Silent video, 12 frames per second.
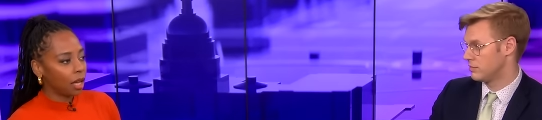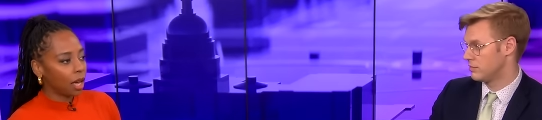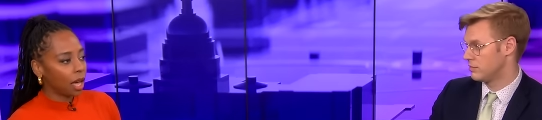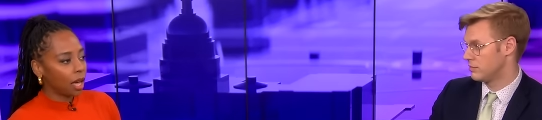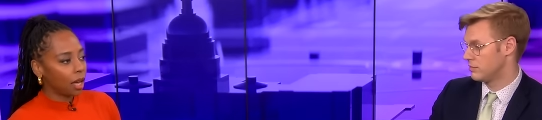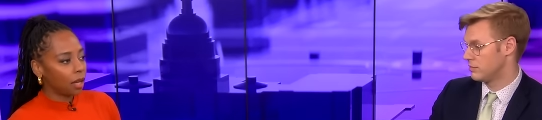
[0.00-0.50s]

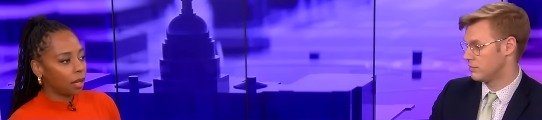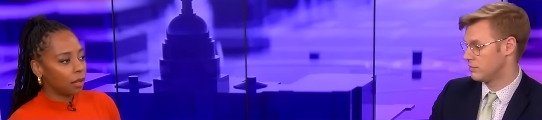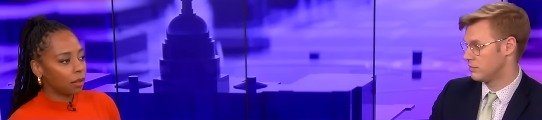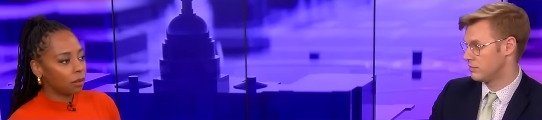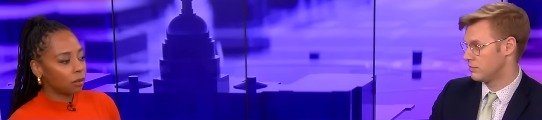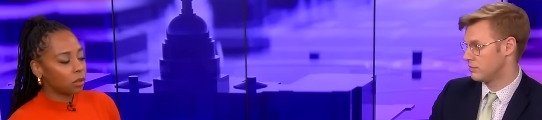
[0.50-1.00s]

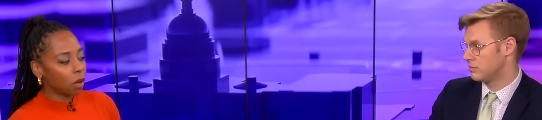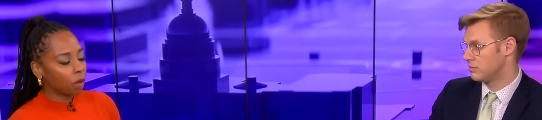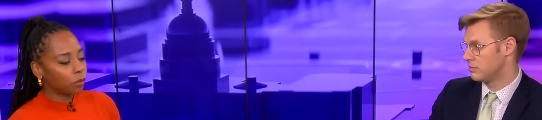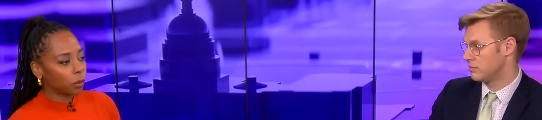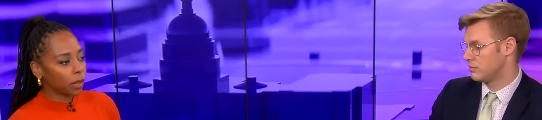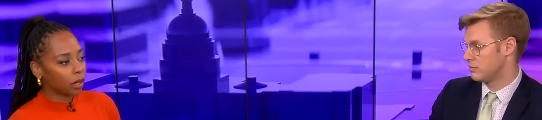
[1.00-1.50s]
Speaker 1: Uh,
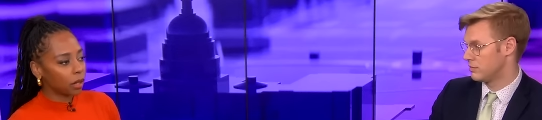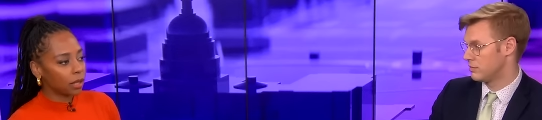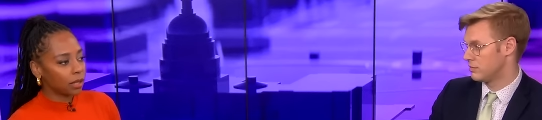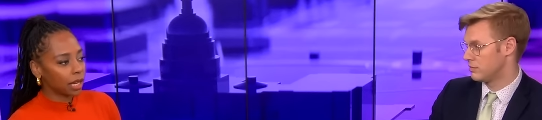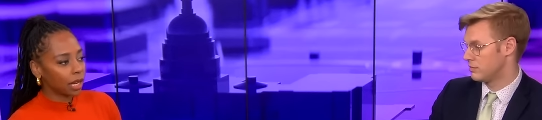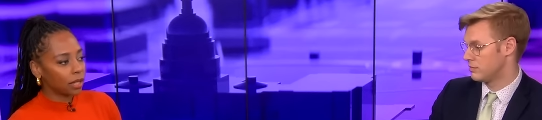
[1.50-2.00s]
software,
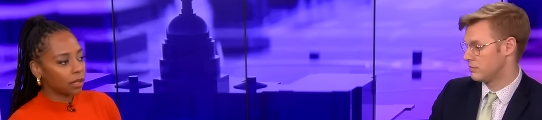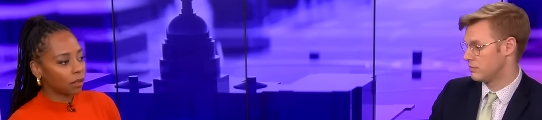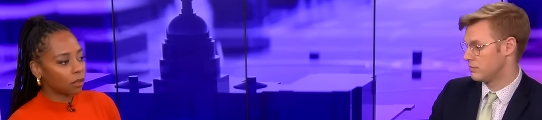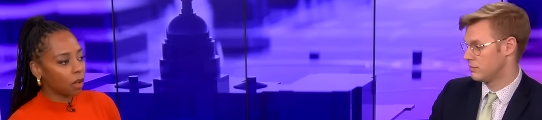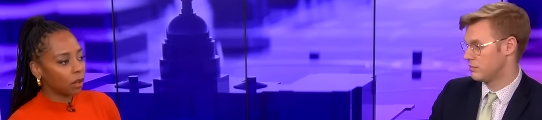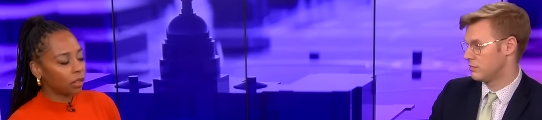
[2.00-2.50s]
this A I
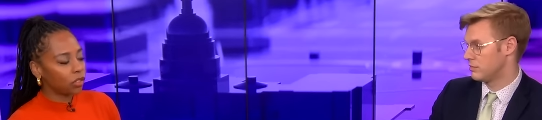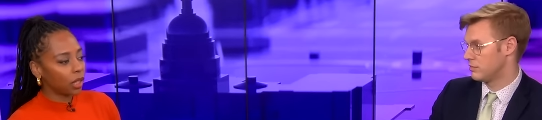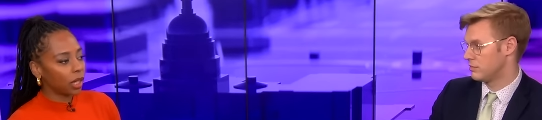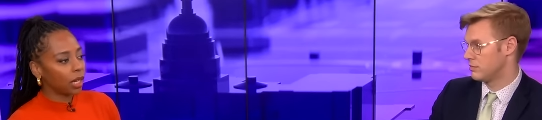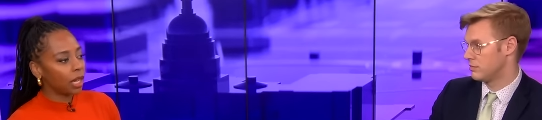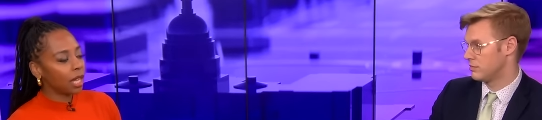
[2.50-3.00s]

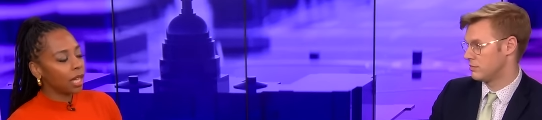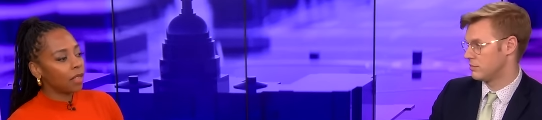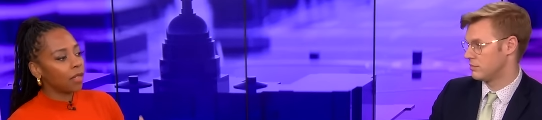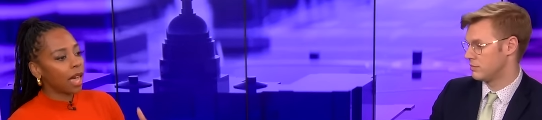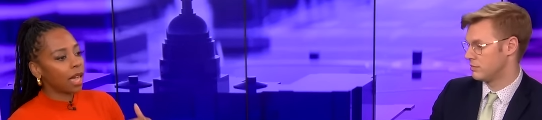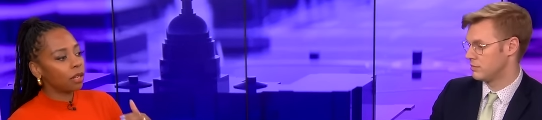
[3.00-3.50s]
technology,
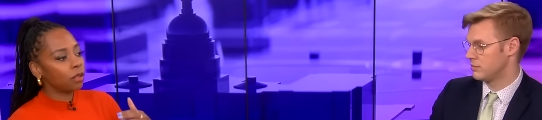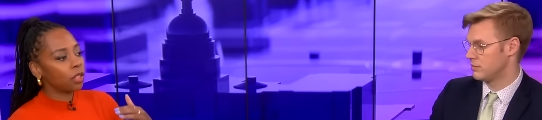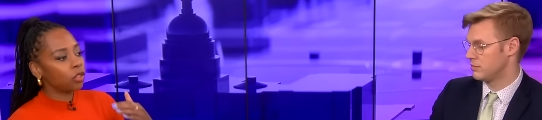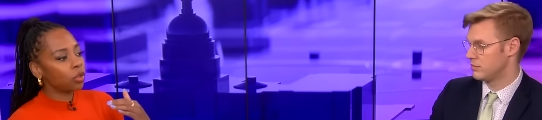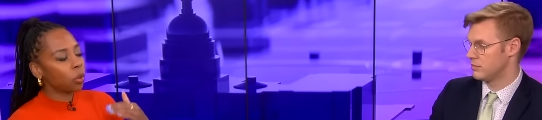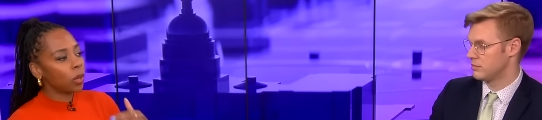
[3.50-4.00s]
that
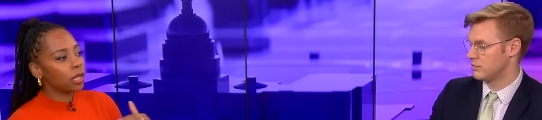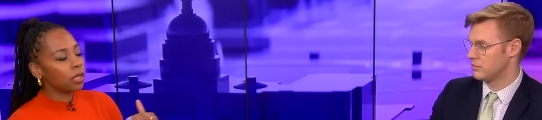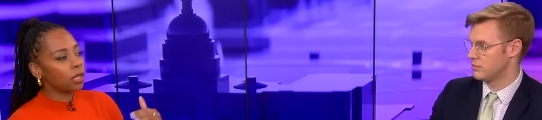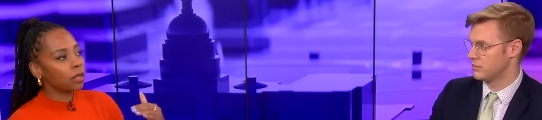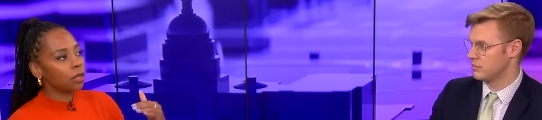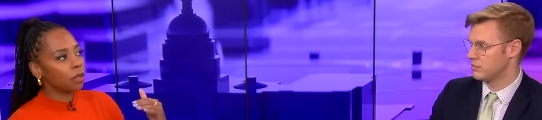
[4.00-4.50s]
the
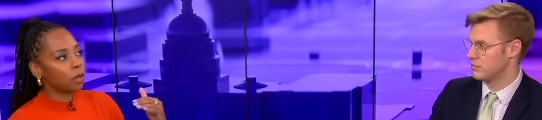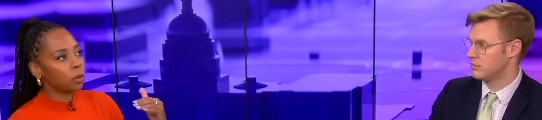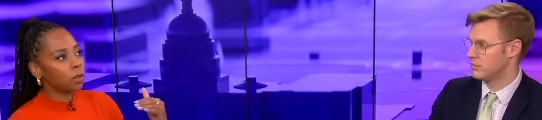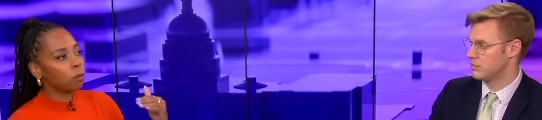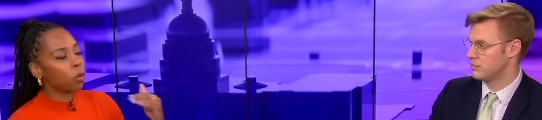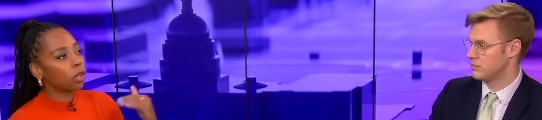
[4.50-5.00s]
choices, there
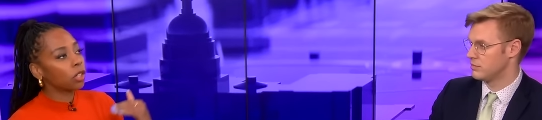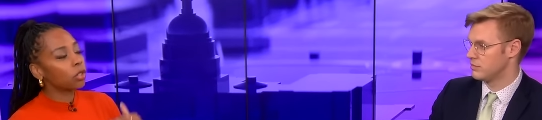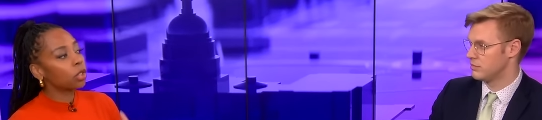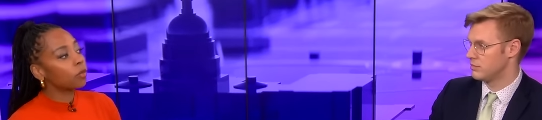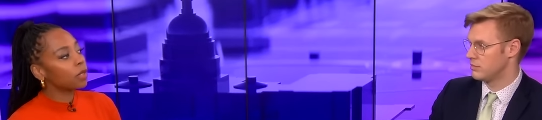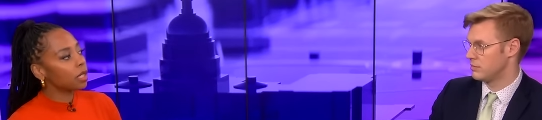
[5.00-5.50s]
was more
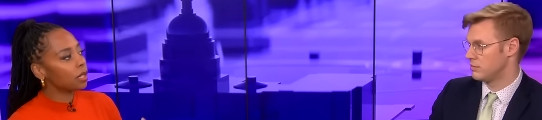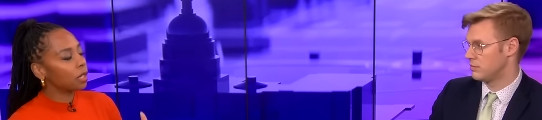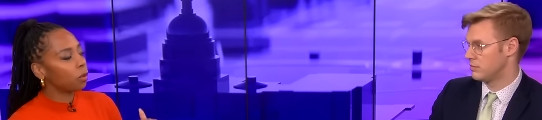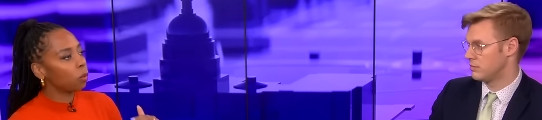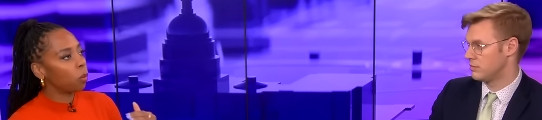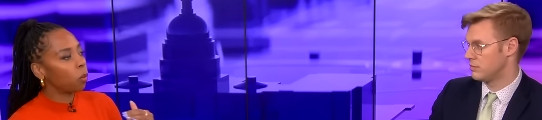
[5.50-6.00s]

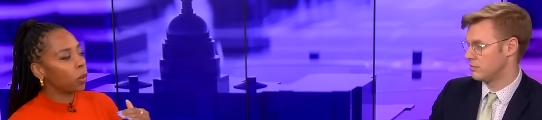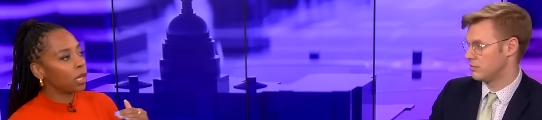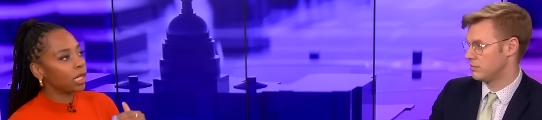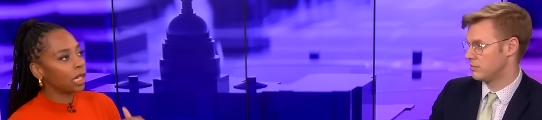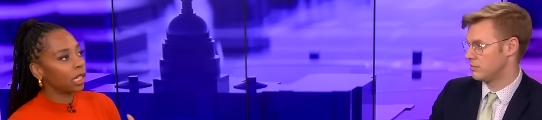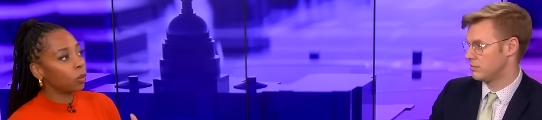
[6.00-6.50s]
conservatism
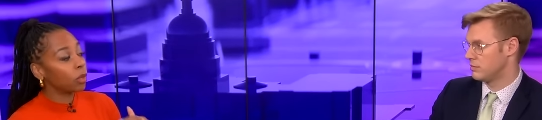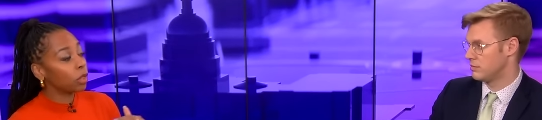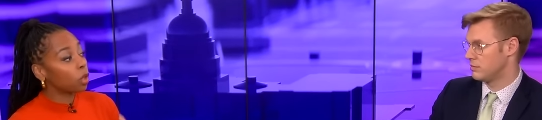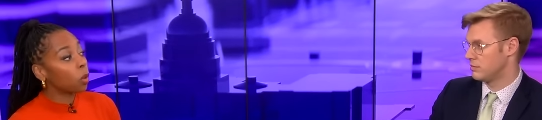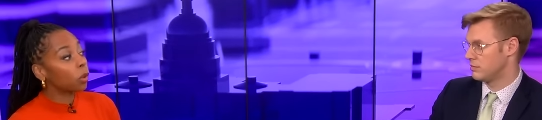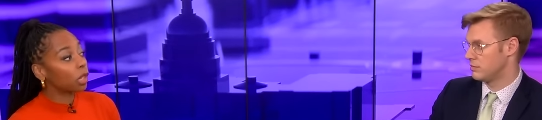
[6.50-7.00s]
when dealing with
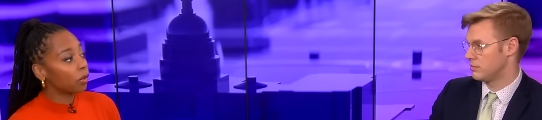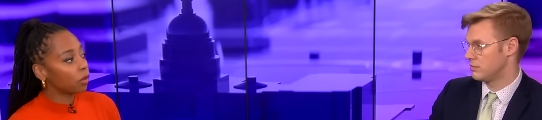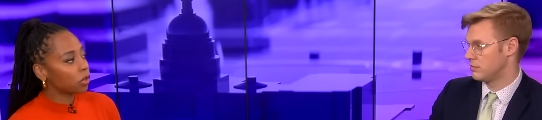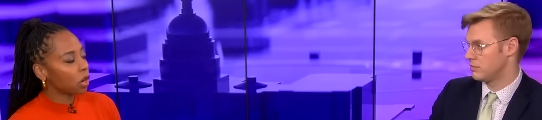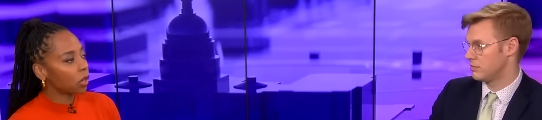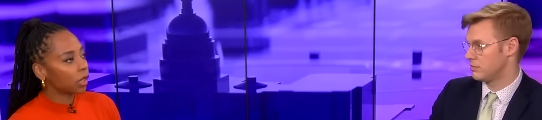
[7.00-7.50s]
lower
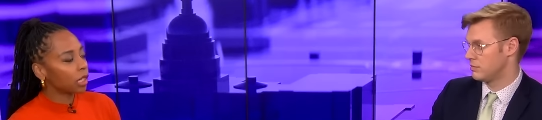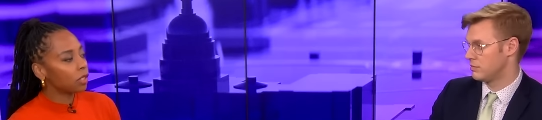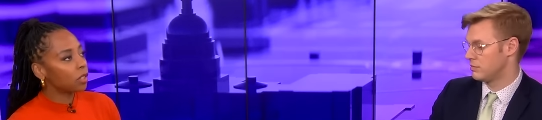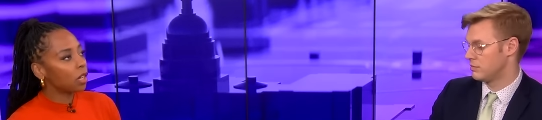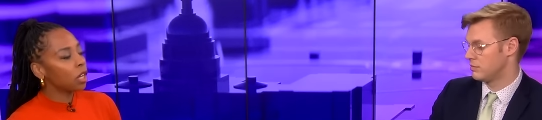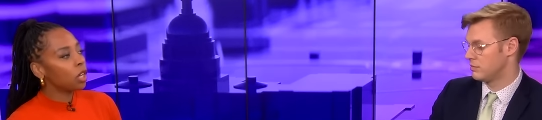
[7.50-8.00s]
level
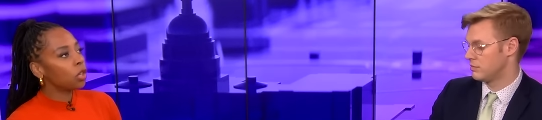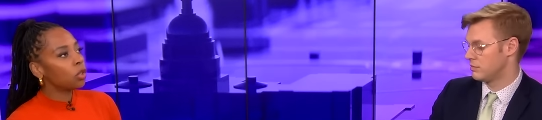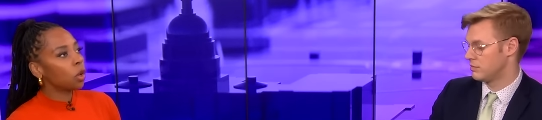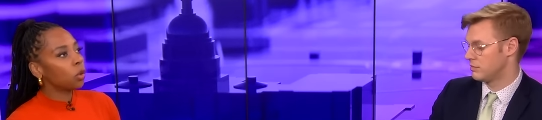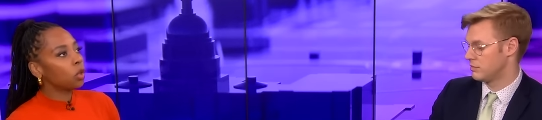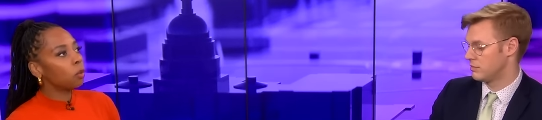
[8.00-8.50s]
targets.
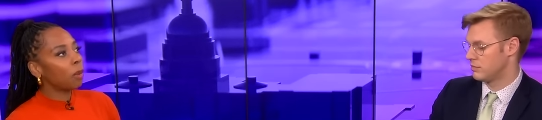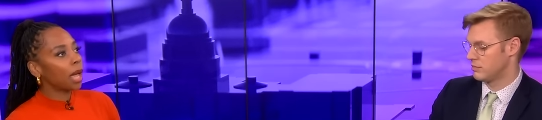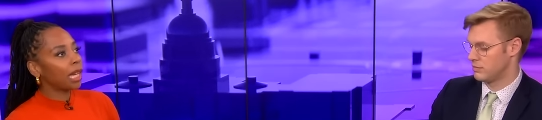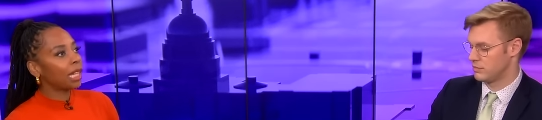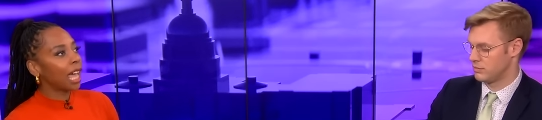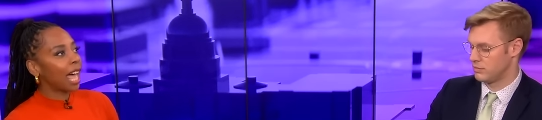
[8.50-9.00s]
So you
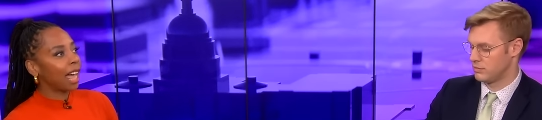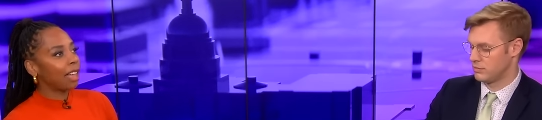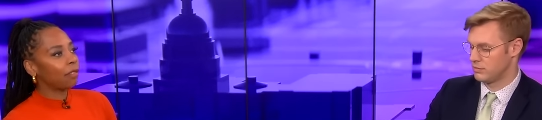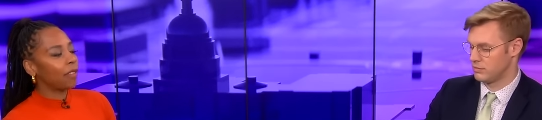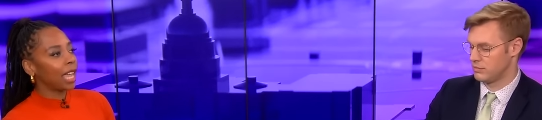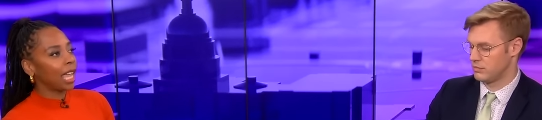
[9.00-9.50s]
might
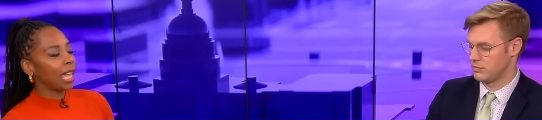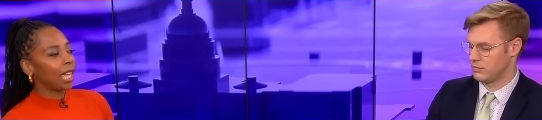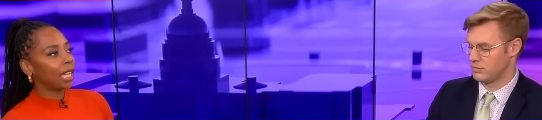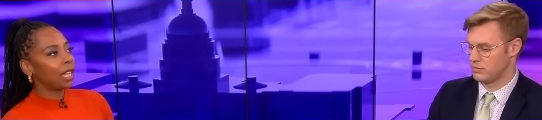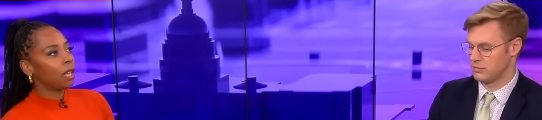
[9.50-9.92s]
have a